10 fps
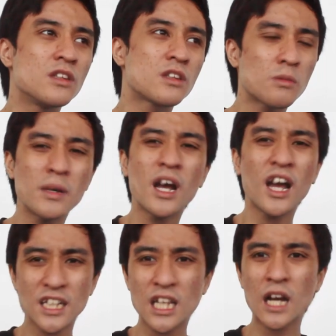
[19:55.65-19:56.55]
to be
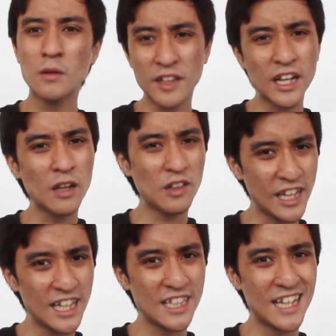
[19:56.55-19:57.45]
honest, I think I'll
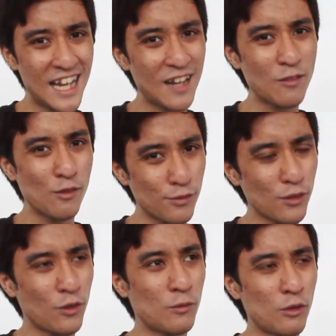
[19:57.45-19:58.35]
take the Land
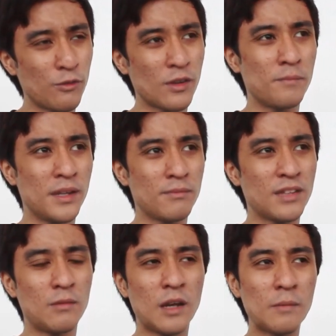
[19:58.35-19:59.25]
Rover home over a
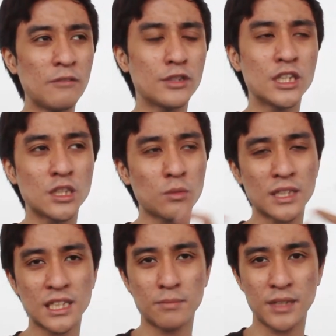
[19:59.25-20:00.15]
BMW. I mean, if you just
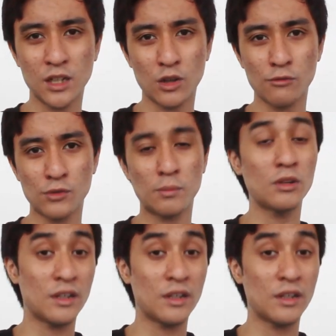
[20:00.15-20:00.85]
want something comfortable